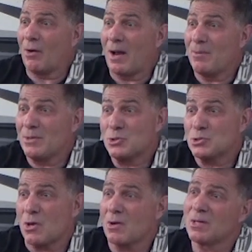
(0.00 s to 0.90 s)
I mean,
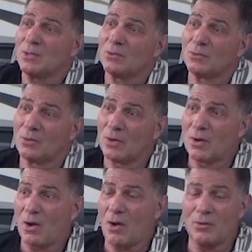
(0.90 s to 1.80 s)
starting
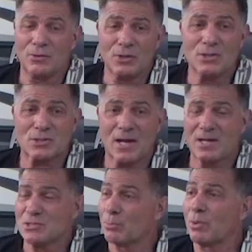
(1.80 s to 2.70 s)
on these
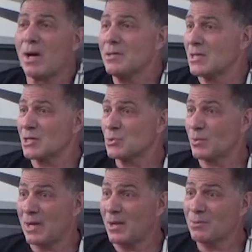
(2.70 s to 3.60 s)
kinds of projects
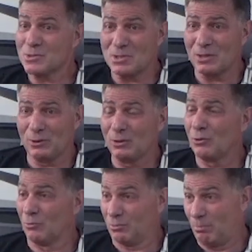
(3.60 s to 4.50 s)
when I was a
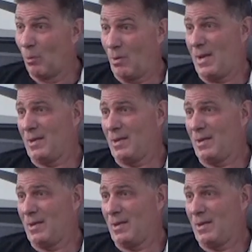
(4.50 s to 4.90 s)
little boy,